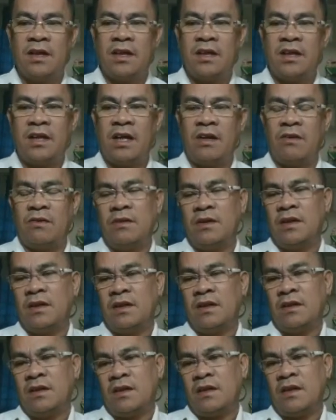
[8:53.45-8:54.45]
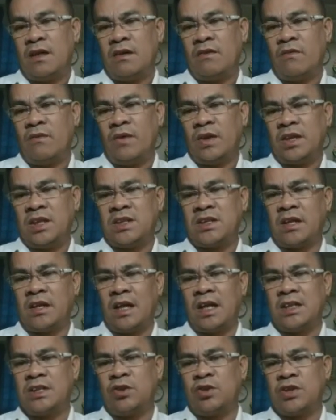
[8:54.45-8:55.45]
Now, what is the
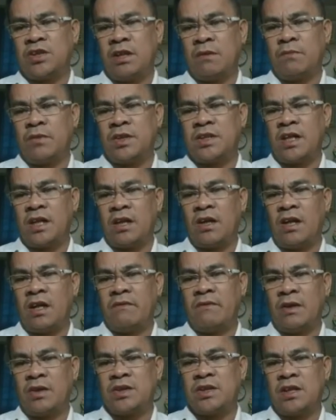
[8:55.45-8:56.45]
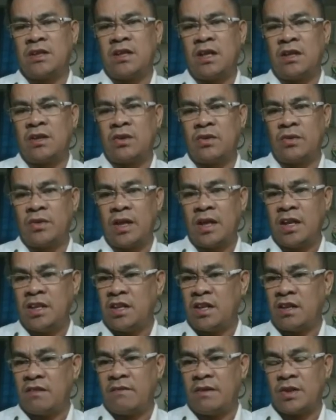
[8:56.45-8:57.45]
relationship with angular velocity to the
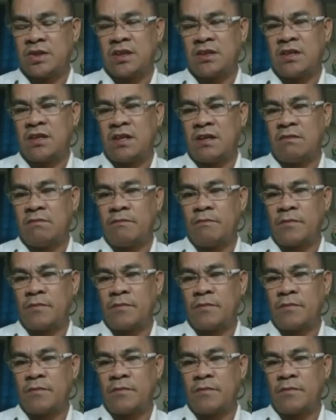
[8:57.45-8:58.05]
linear velocity?